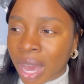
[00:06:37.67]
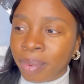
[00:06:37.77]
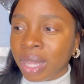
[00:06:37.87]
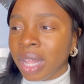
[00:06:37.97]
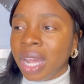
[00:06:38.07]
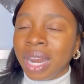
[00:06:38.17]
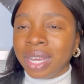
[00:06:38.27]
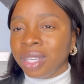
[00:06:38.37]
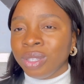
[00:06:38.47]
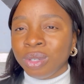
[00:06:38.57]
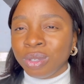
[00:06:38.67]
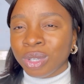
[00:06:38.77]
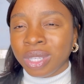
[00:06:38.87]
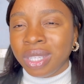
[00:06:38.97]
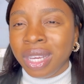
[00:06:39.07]
I mean, like, they shouldn't
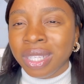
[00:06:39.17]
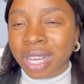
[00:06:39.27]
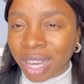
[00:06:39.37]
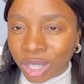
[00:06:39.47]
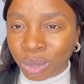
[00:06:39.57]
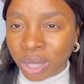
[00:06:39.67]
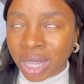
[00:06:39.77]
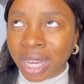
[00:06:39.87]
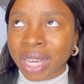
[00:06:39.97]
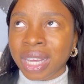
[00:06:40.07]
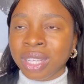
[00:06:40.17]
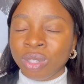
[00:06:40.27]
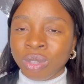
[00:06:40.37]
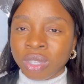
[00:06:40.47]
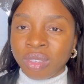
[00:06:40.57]
just say it casually like it adds
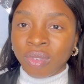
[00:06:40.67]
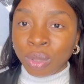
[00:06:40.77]
to your CV.